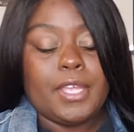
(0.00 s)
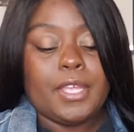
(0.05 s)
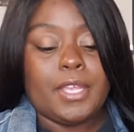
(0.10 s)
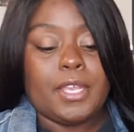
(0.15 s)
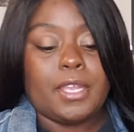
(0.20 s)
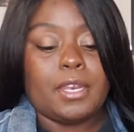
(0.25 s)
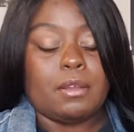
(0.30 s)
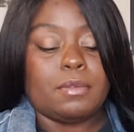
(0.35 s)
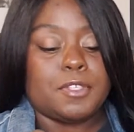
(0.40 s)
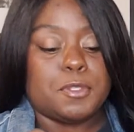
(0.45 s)

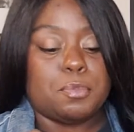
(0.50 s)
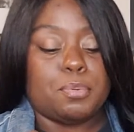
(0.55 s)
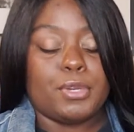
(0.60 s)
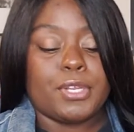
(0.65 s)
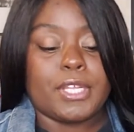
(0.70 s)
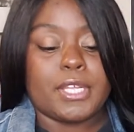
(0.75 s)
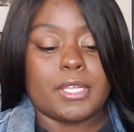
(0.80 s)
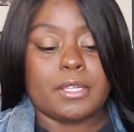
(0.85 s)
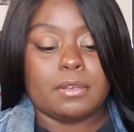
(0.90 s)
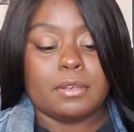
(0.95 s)
you know, it's
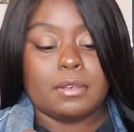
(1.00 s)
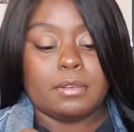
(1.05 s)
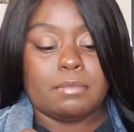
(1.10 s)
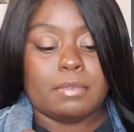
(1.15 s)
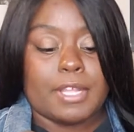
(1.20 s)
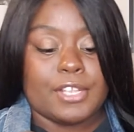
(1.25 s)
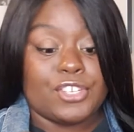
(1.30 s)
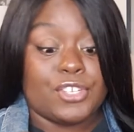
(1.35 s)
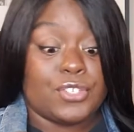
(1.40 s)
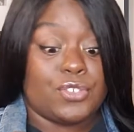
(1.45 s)
pretty,
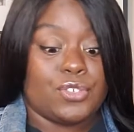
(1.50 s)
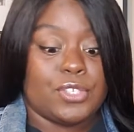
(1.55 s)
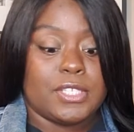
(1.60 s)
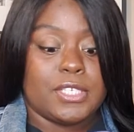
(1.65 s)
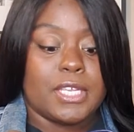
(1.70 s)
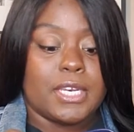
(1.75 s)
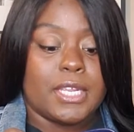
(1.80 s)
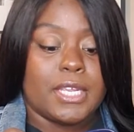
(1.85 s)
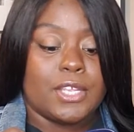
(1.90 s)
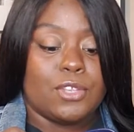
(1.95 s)
I just
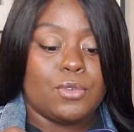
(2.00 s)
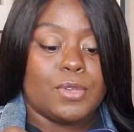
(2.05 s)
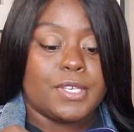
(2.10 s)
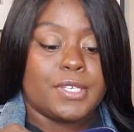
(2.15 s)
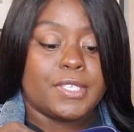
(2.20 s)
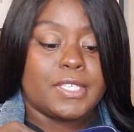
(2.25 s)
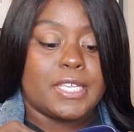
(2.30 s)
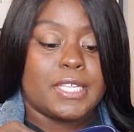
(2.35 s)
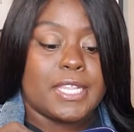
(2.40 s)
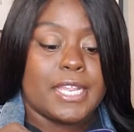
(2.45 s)
did it and you can
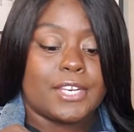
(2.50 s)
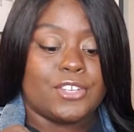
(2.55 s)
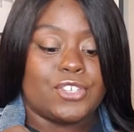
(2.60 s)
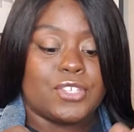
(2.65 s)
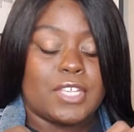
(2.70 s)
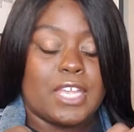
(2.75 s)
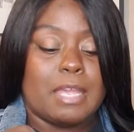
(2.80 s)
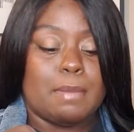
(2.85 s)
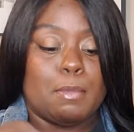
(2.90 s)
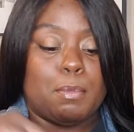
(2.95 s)
see that it
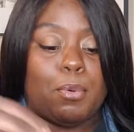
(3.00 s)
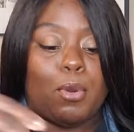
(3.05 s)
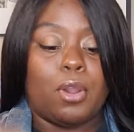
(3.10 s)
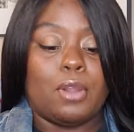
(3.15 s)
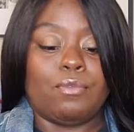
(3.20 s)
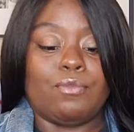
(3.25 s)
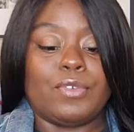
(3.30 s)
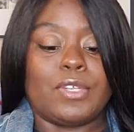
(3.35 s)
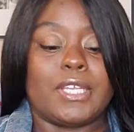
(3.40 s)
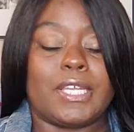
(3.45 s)
just came
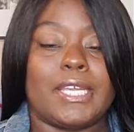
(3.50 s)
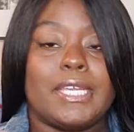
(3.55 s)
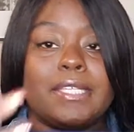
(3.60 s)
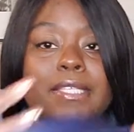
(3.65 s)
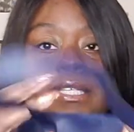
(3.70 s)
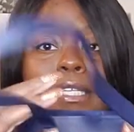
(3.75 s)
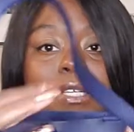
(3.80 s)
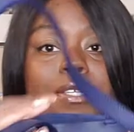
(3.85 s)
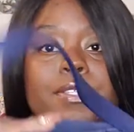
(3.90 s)
apart really easily.